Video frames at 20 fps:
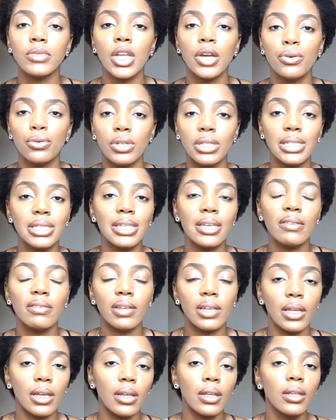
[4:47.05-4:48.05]

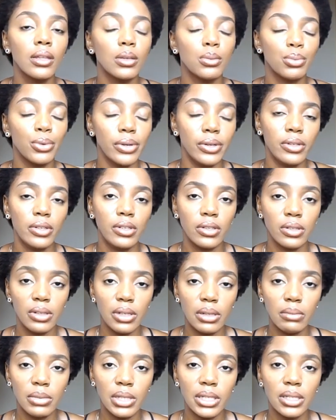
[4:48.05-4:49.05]
receiving the protein
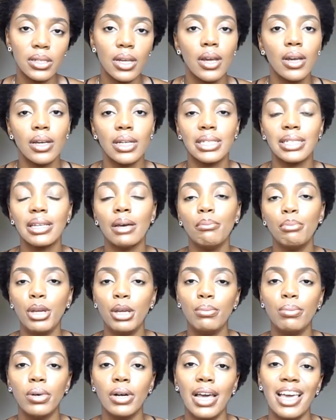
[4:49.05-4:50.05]
treatments, because some
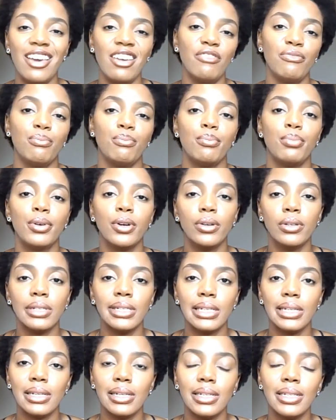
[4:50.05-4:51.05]
people have
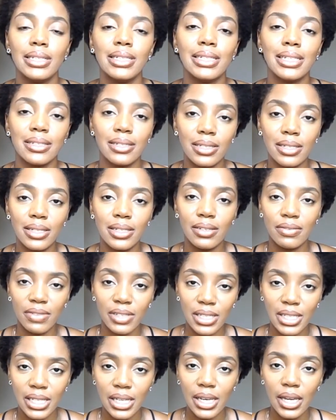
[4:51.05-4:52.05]
protein
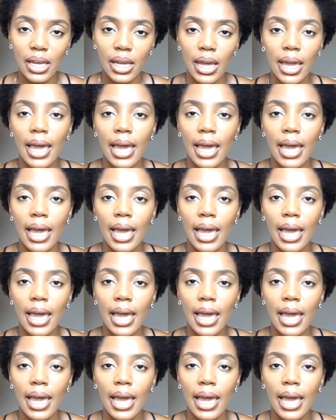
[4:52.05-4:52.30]
sensitivity,